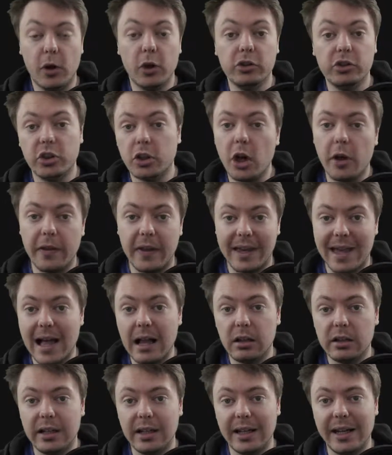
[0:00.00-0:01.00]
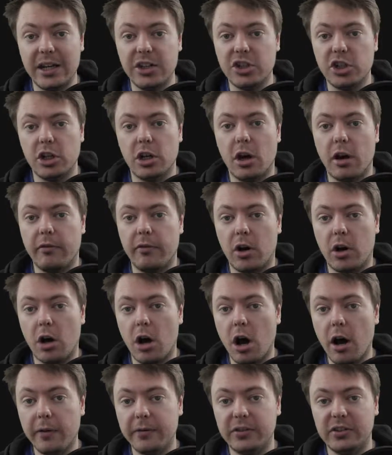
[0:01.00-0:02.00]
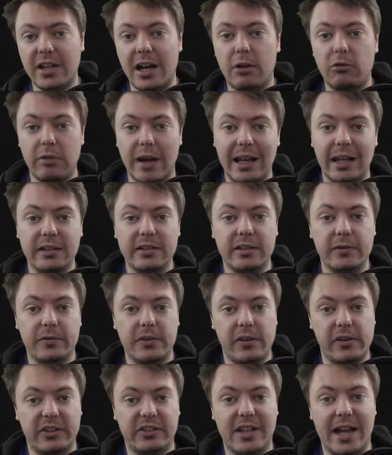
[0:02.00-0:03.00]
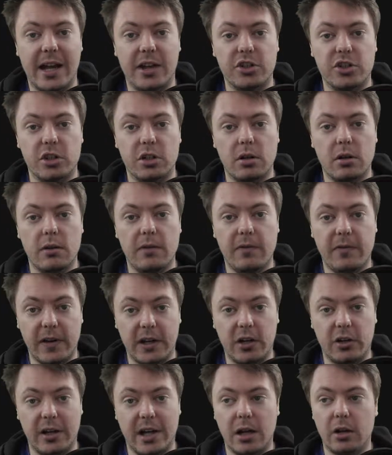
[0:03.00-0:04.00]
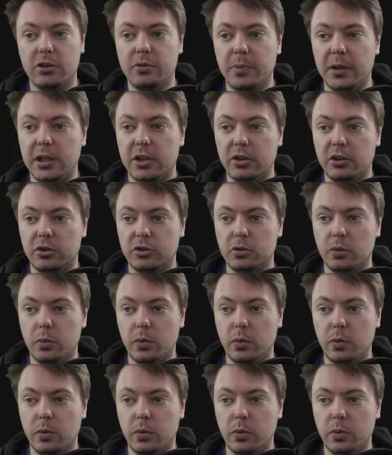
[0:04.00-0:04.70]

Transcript: also got the calculation of our offset relative to the section figured out, because